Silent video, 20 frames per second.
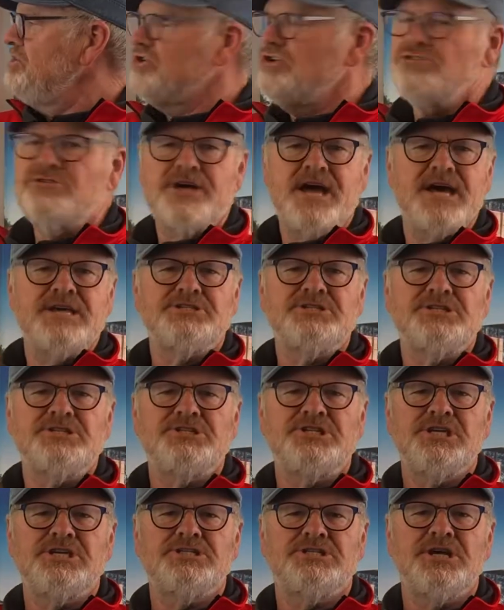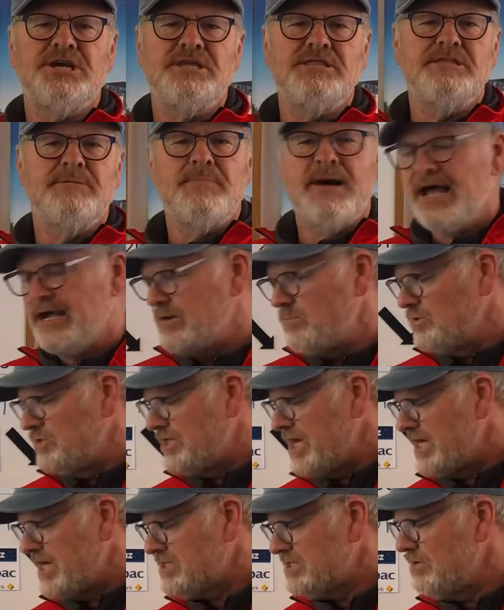2016, the market
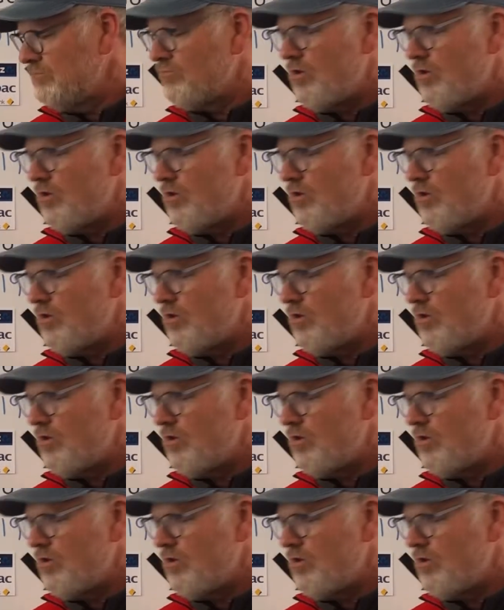was actually